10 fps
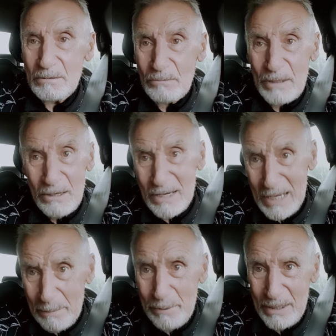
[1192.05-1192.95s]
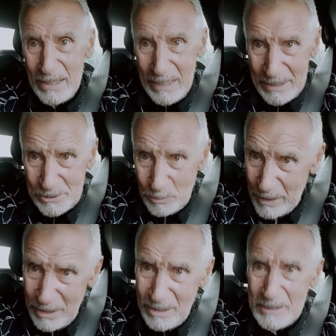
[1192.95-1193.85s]
We are happy as
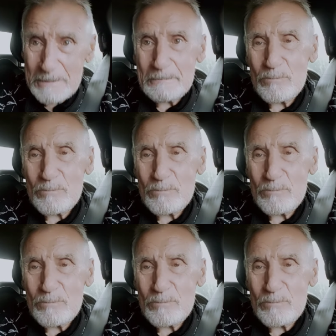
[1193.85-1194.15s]
we are.